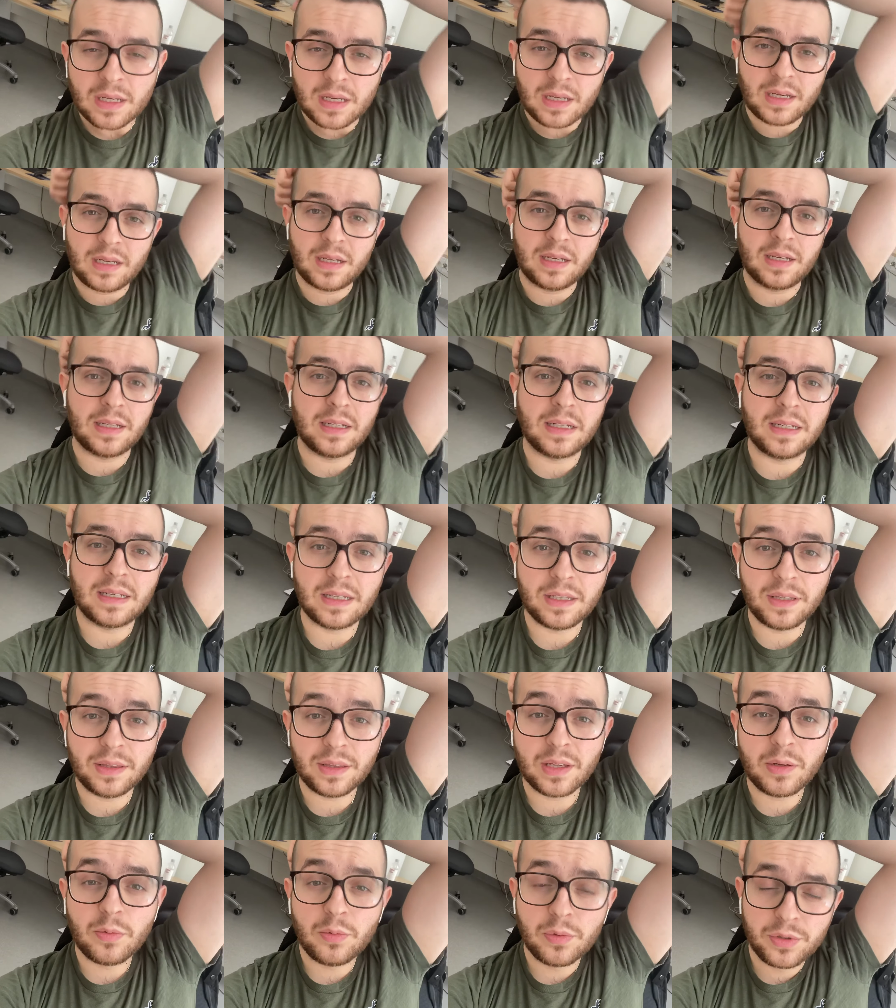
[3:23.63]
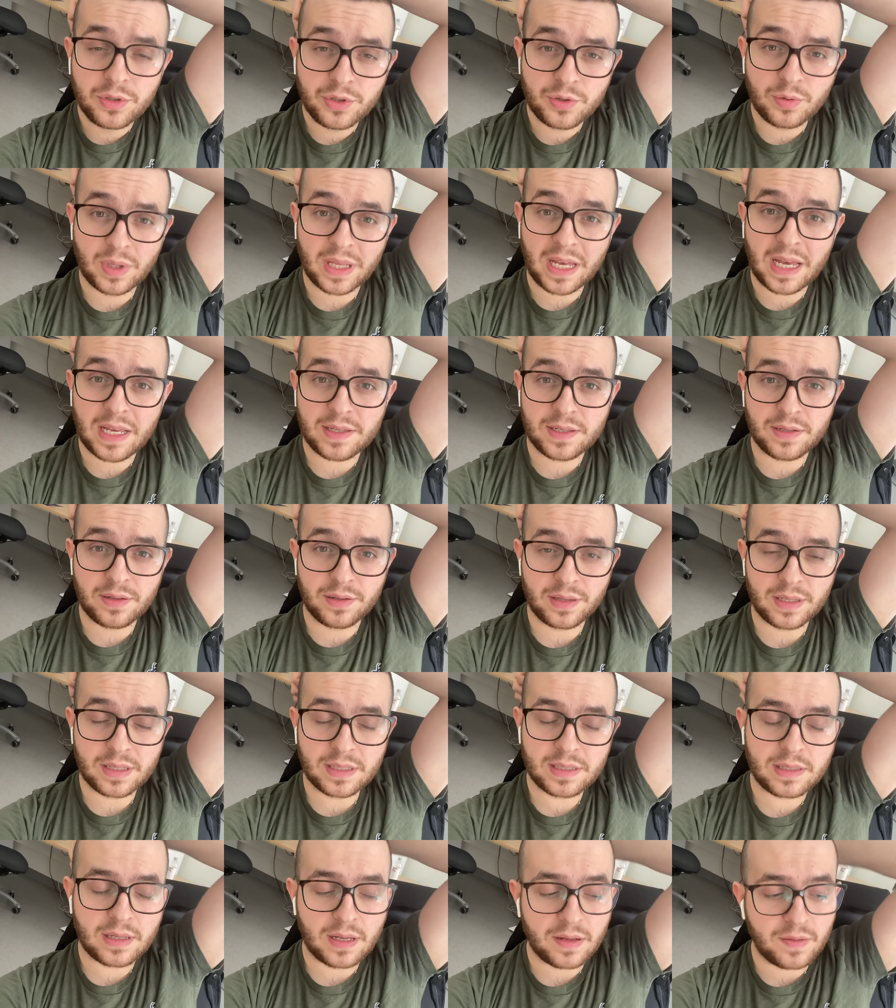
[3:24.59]
And they will usually answer
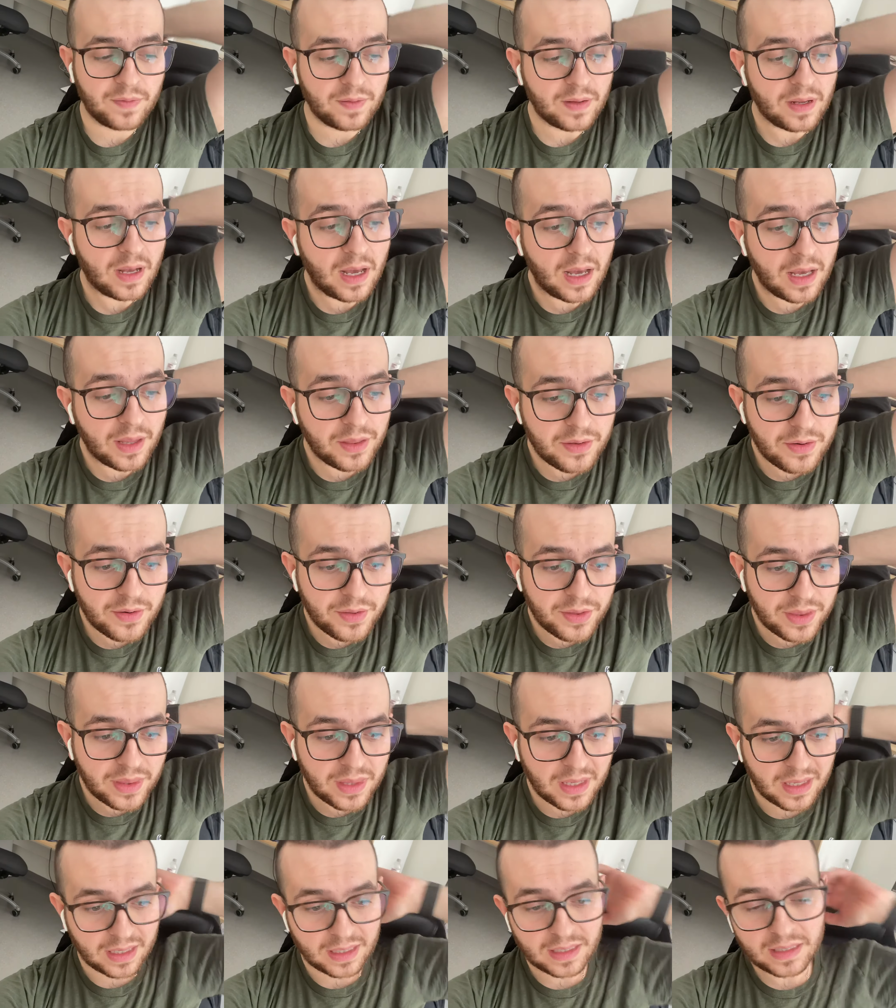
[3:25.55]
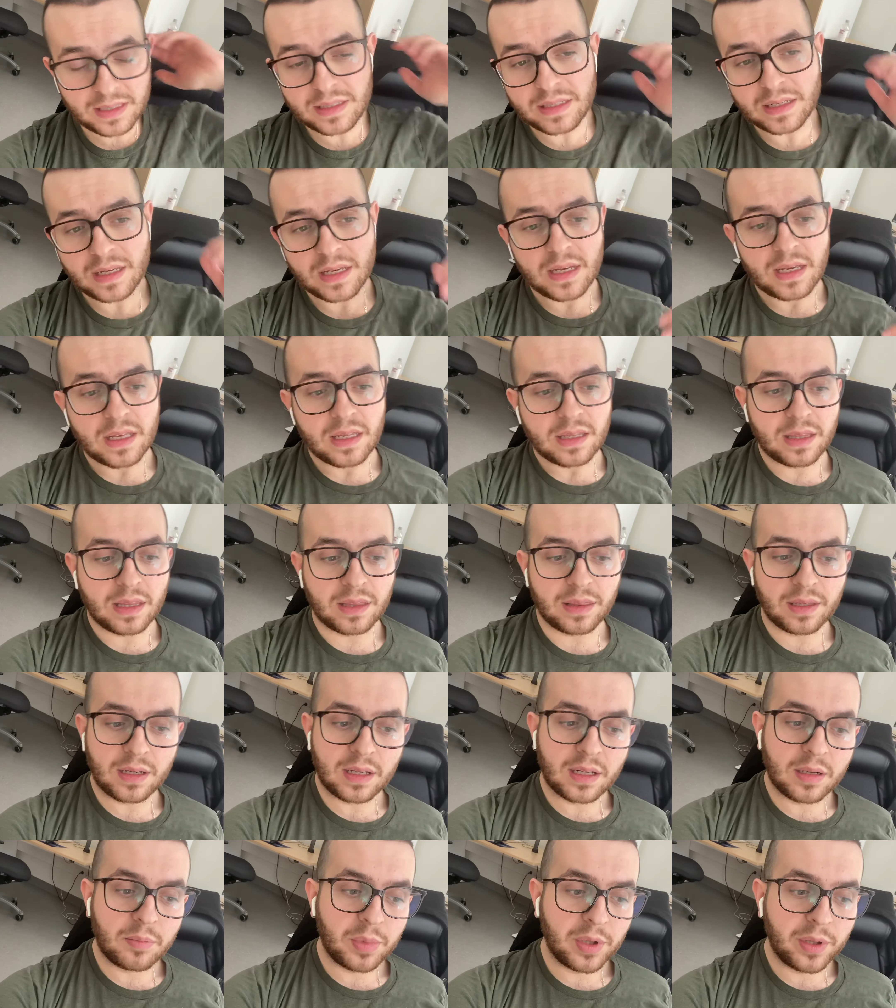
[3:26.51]
this stuff. Other things that they're
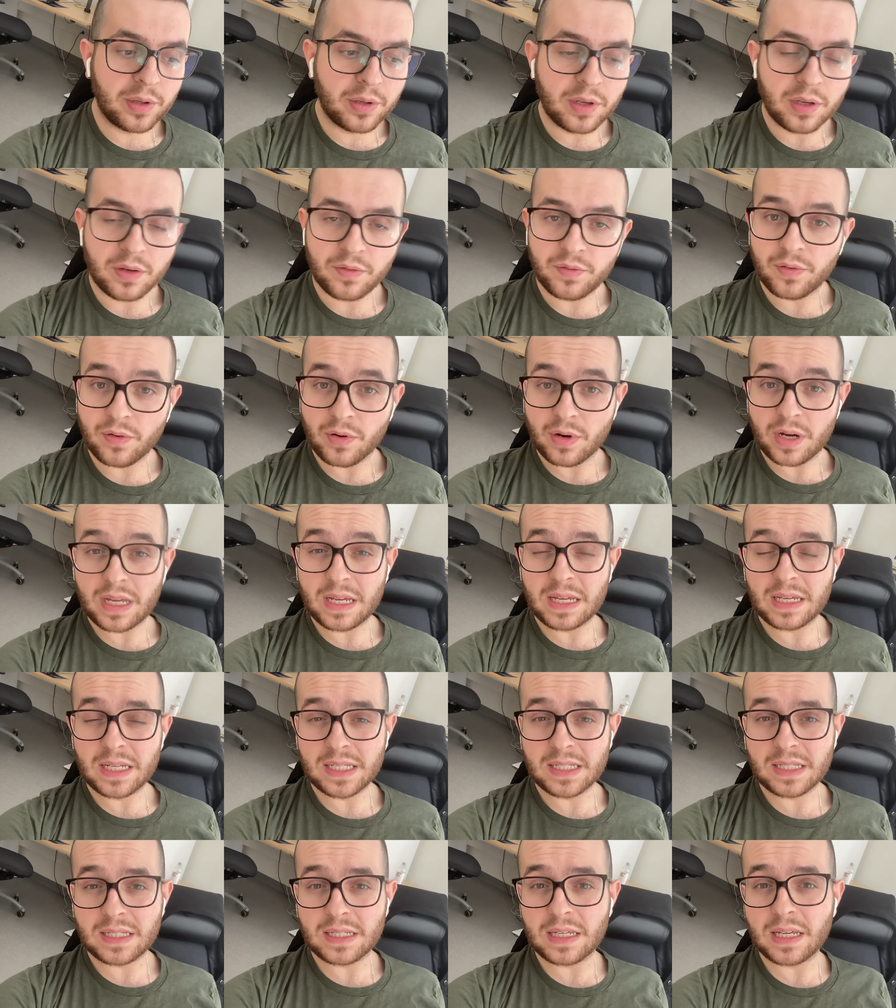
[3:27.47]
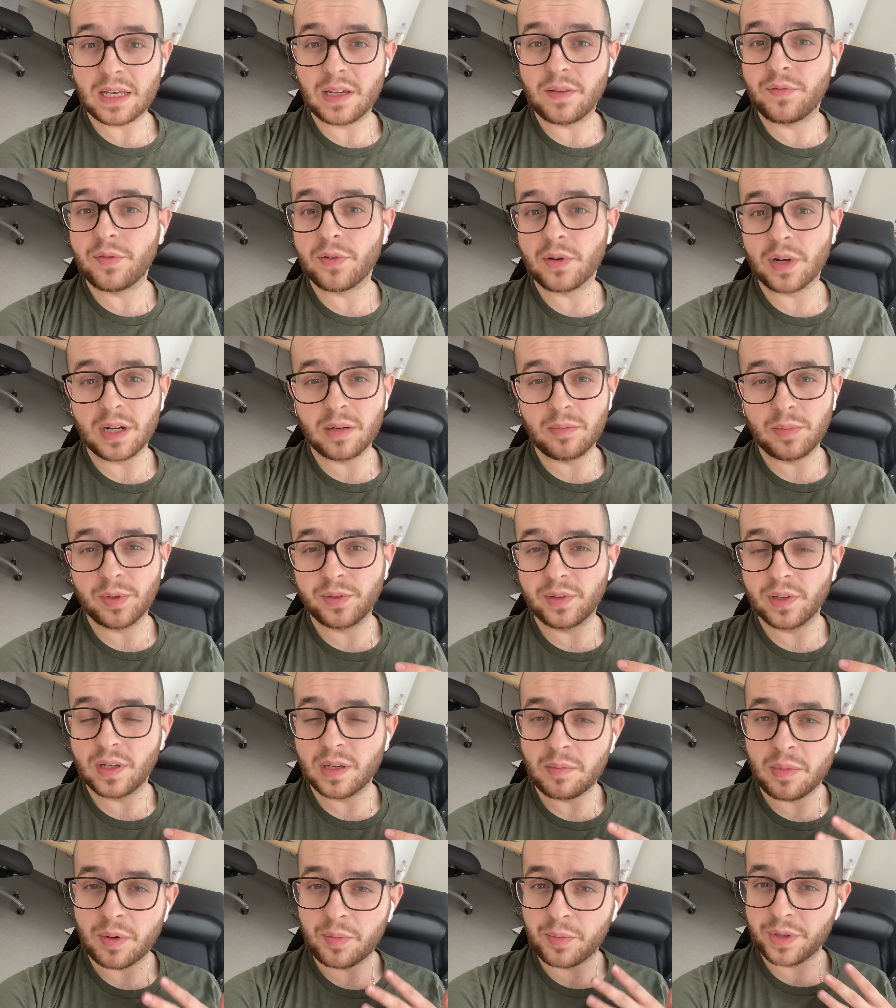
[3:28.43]
going to be looking for is if you're able to
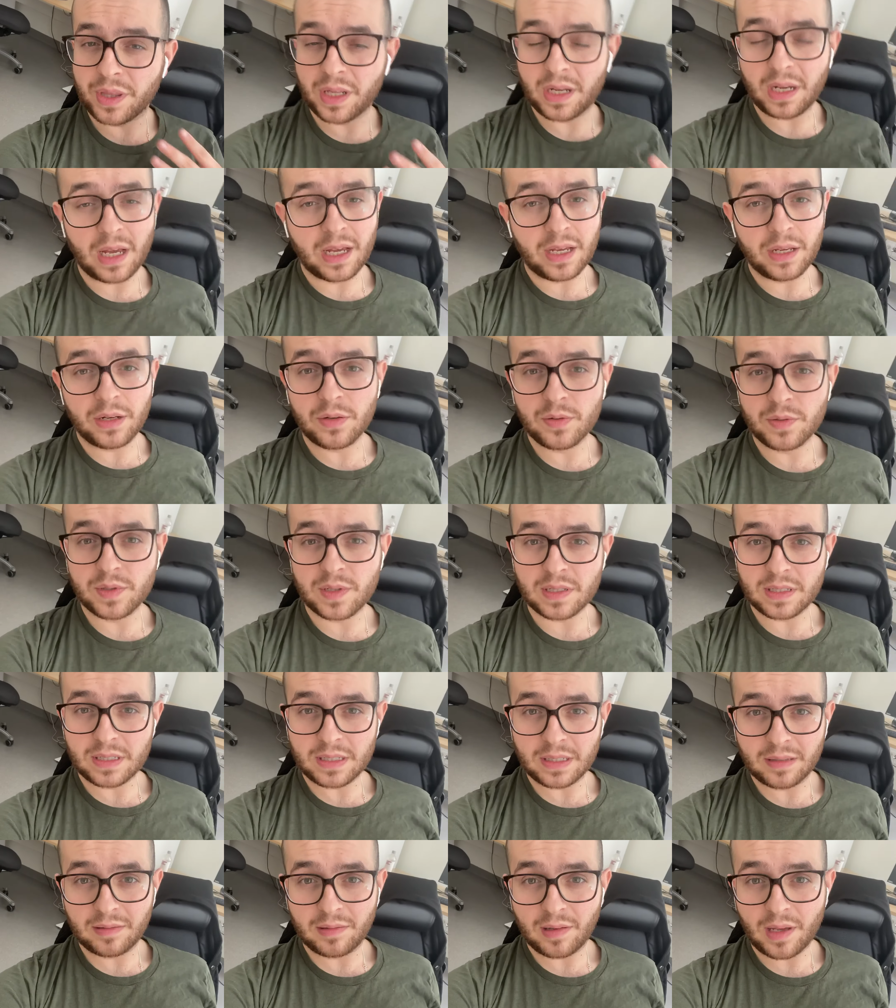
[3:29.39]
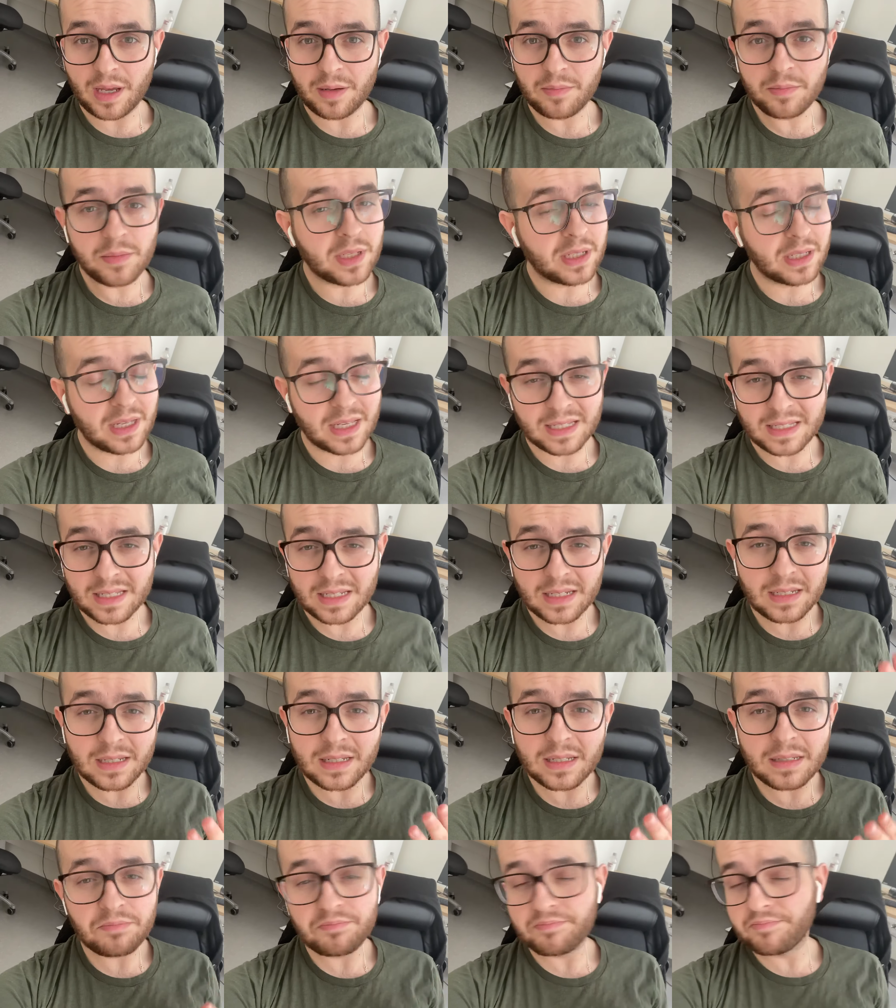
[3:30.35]
come up with a diagnosis in time. It doesn't